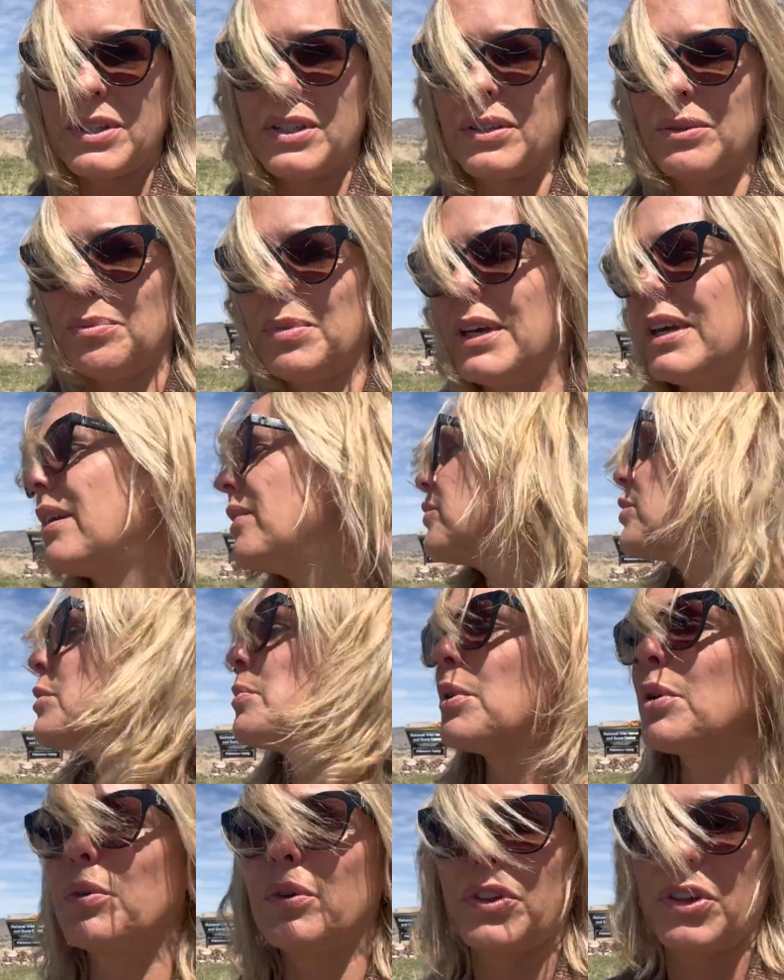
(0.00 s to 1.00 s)
to be
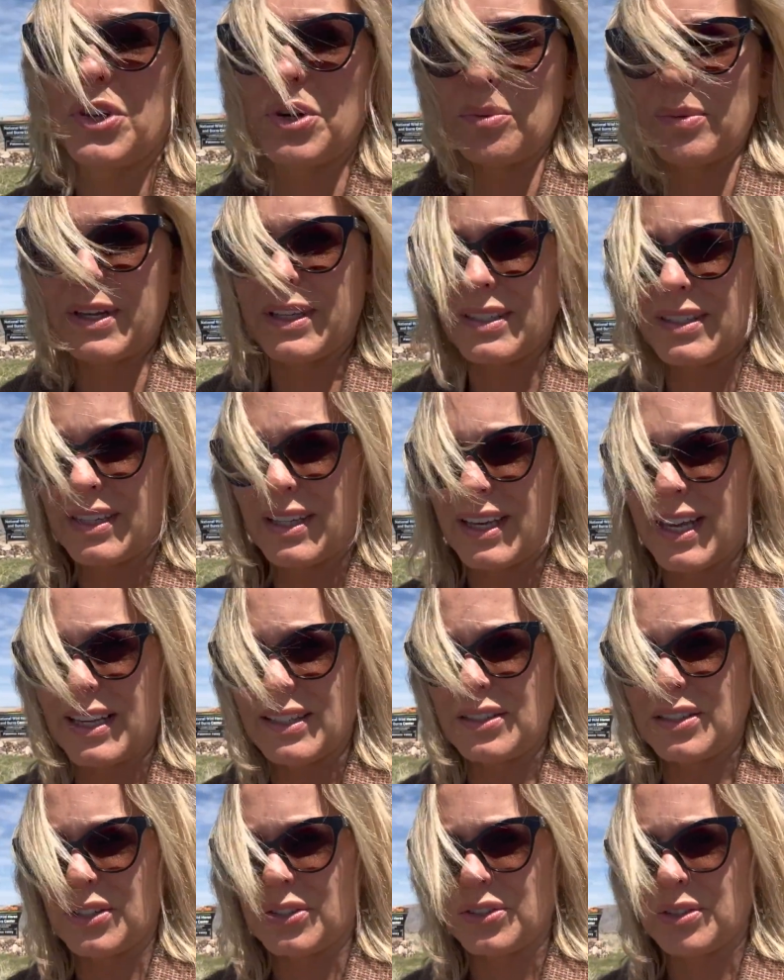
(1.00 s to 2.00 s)
comfortable with humans in
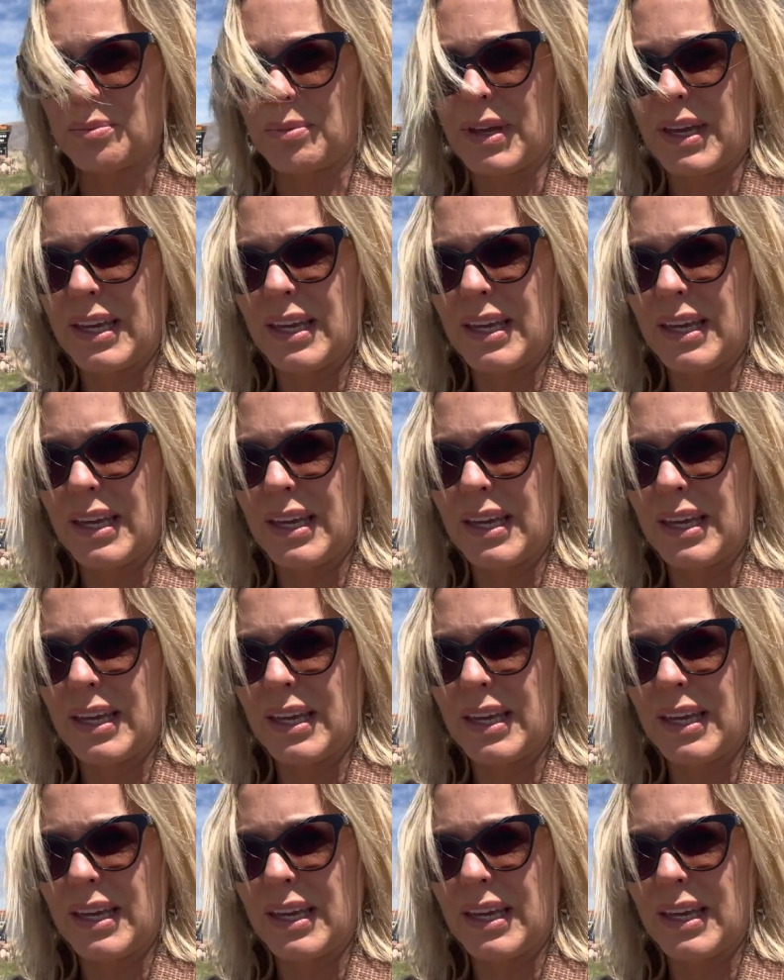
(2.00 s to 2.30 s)
case there's some